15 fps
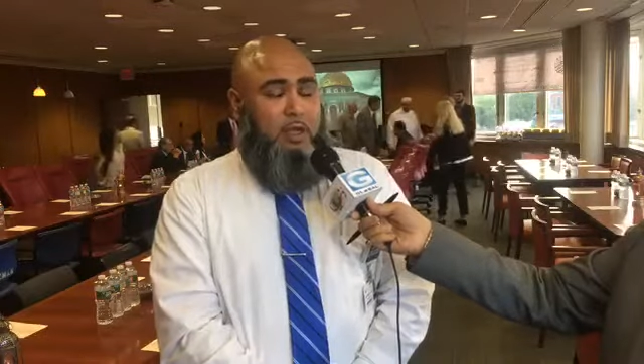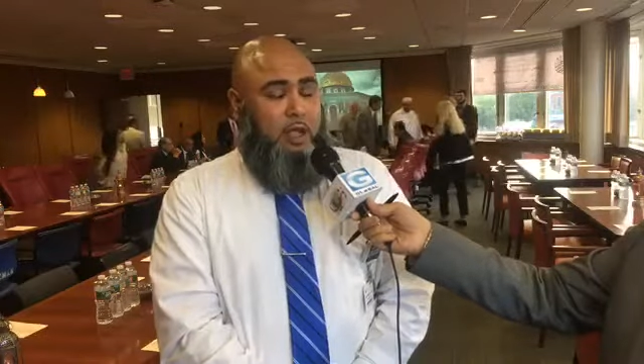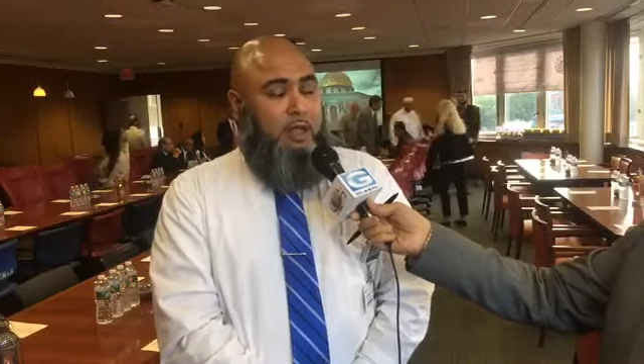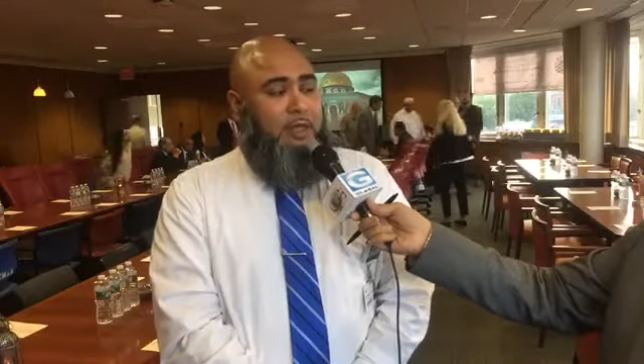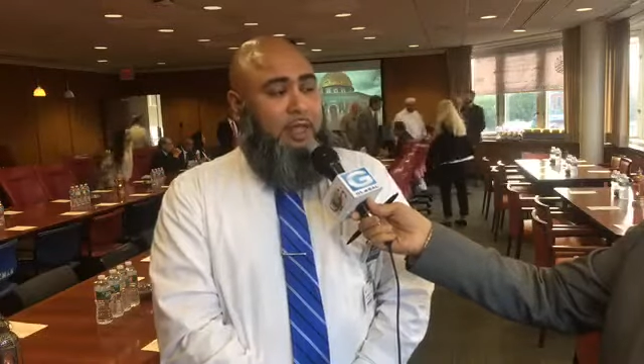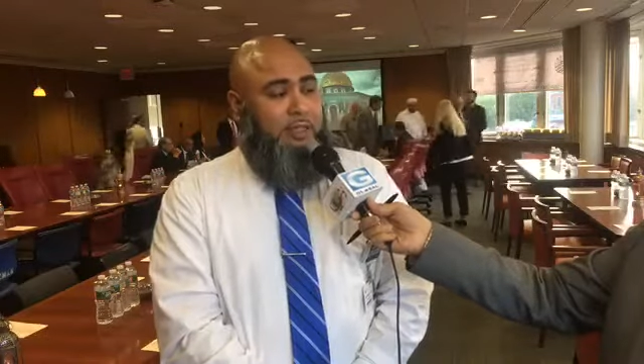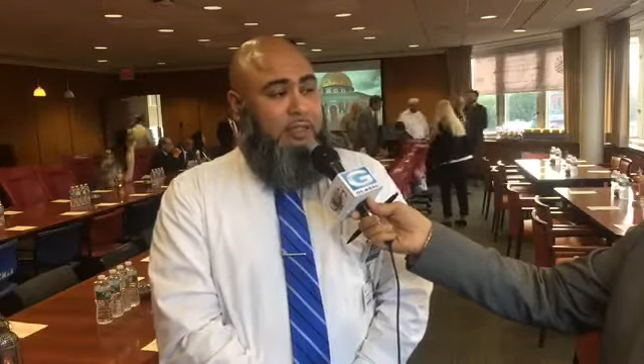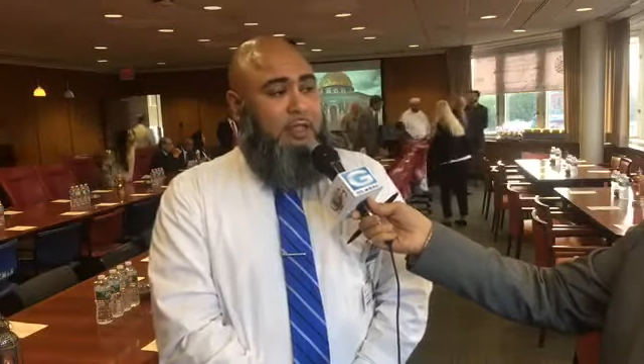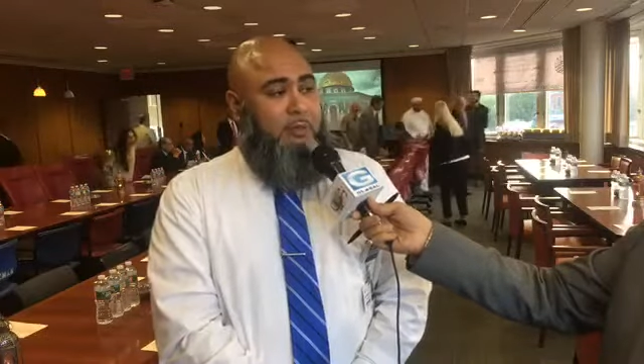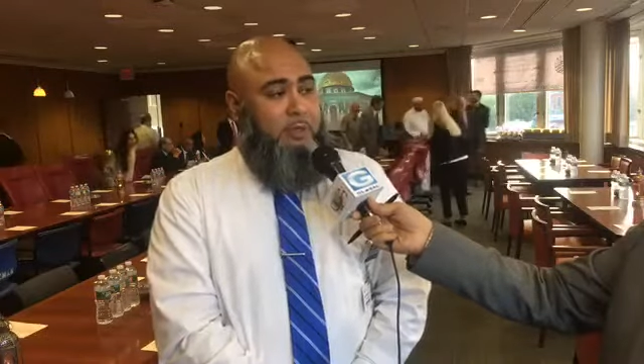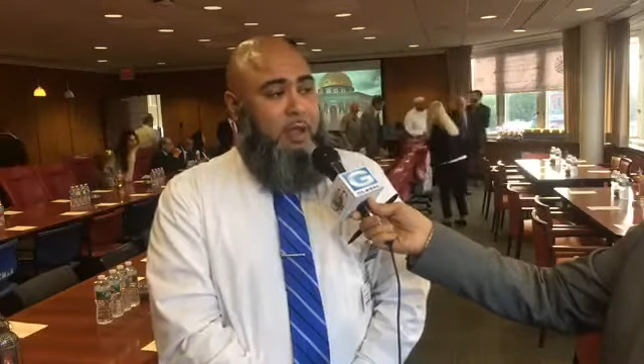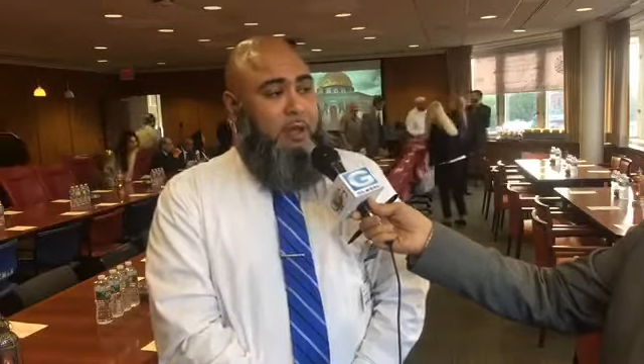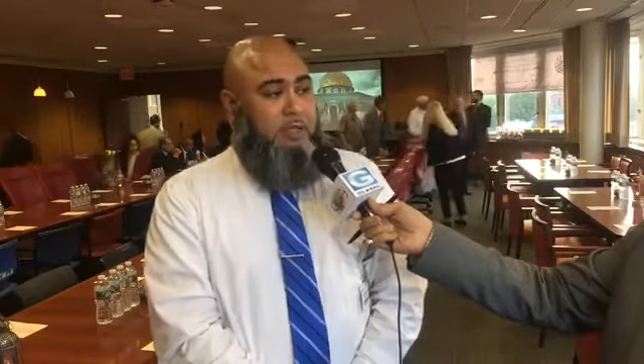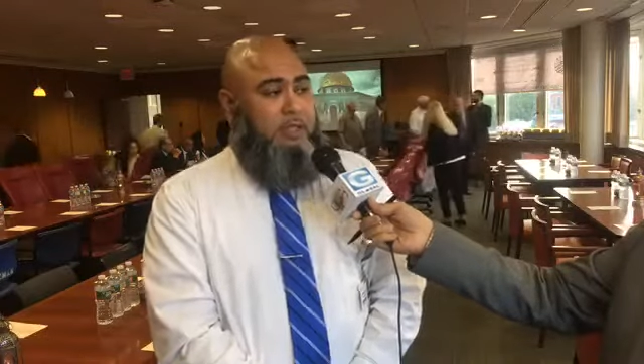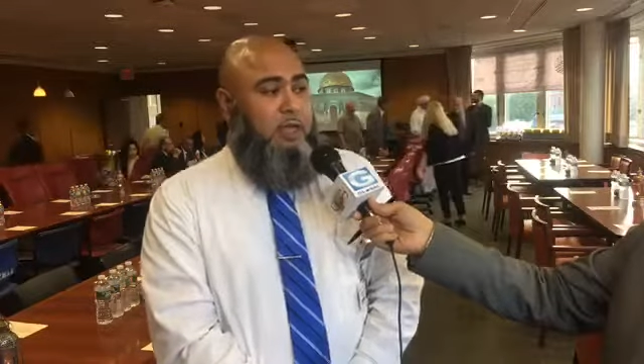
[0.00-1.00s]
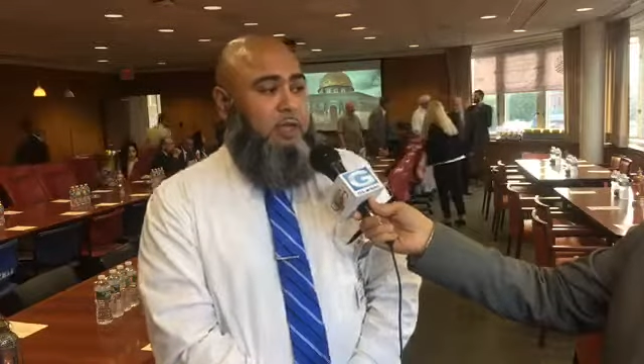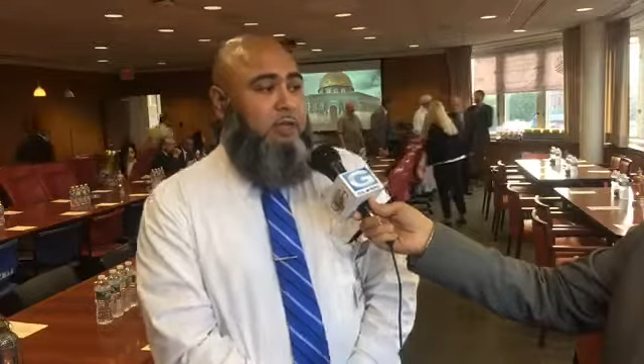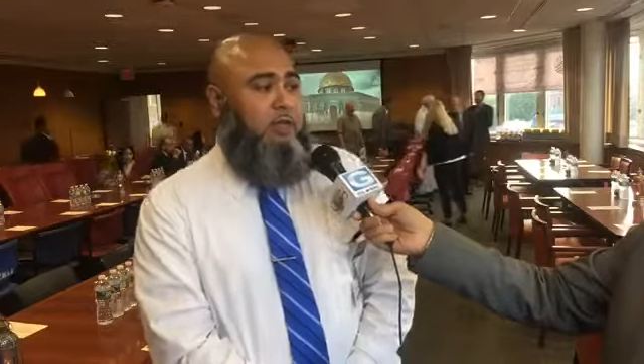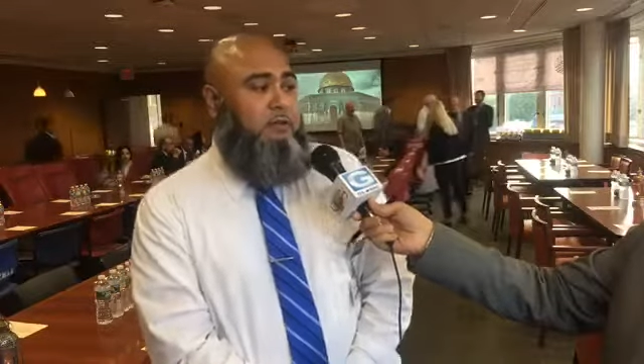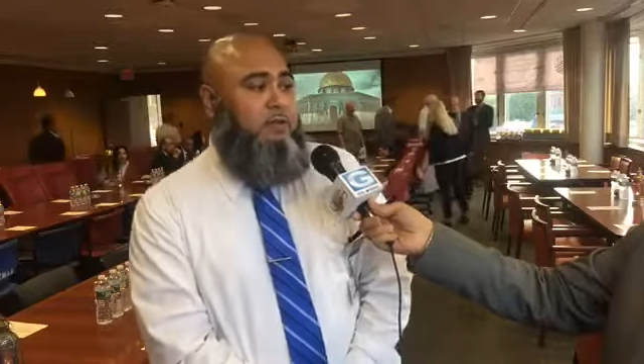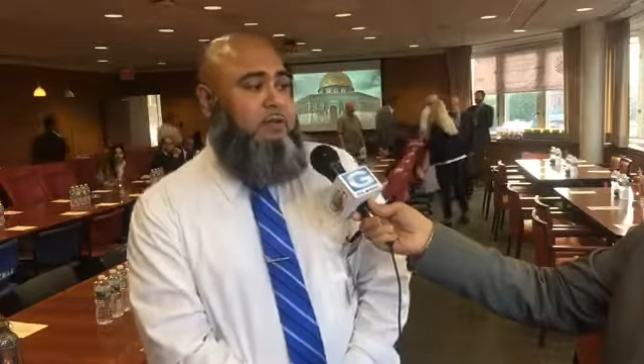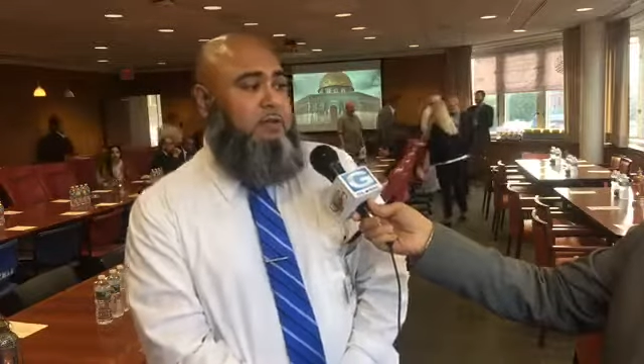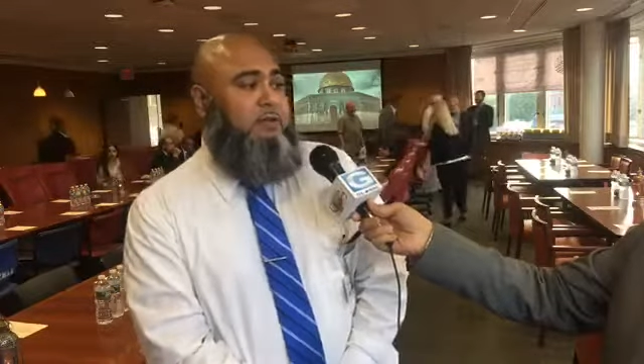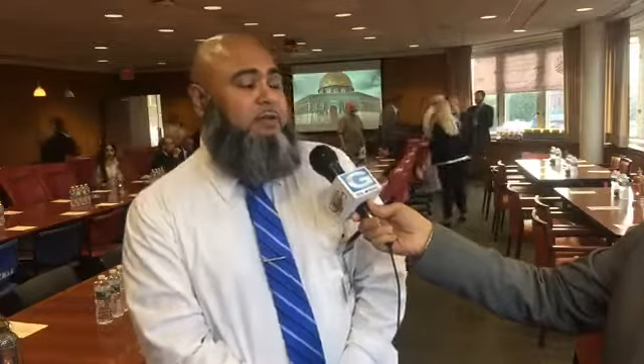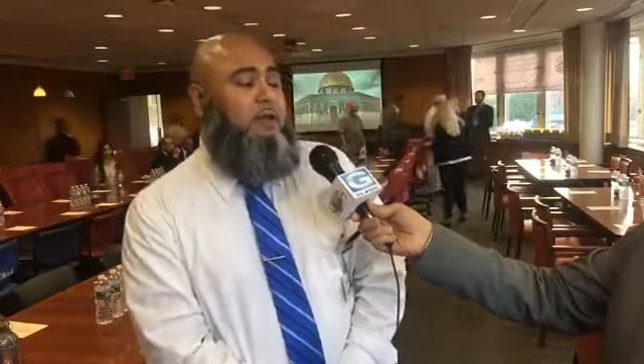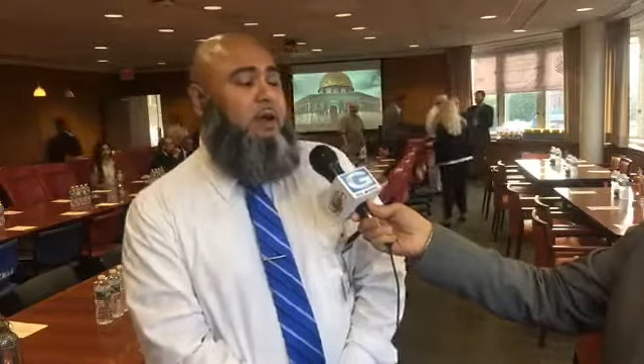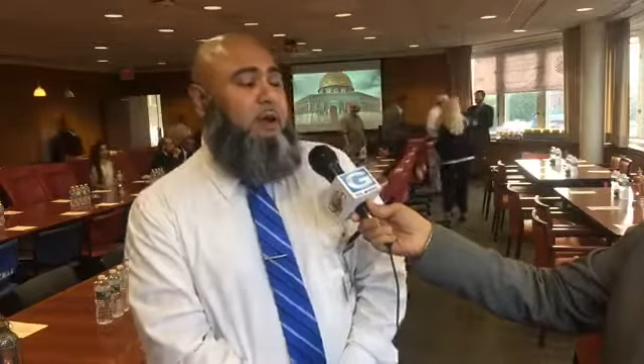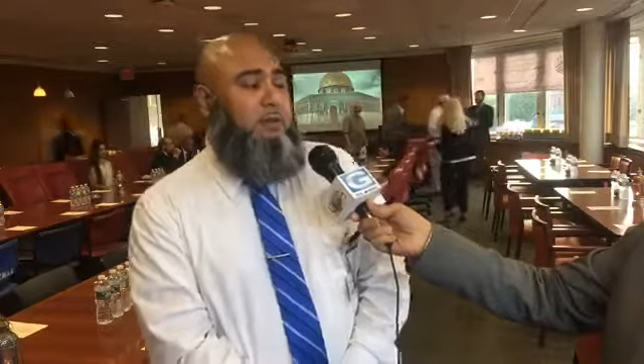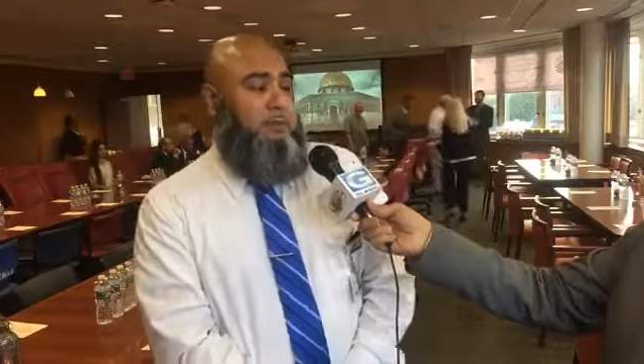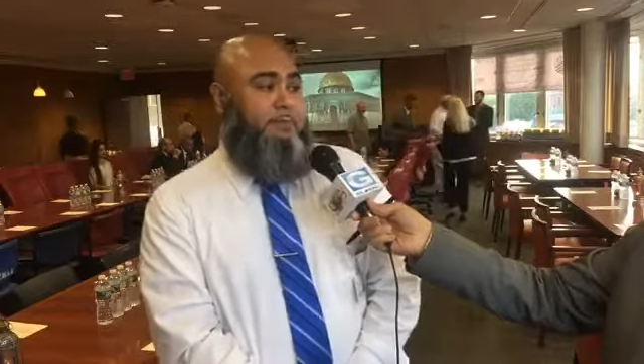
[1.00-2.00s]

and that's the main agenda of this iftar.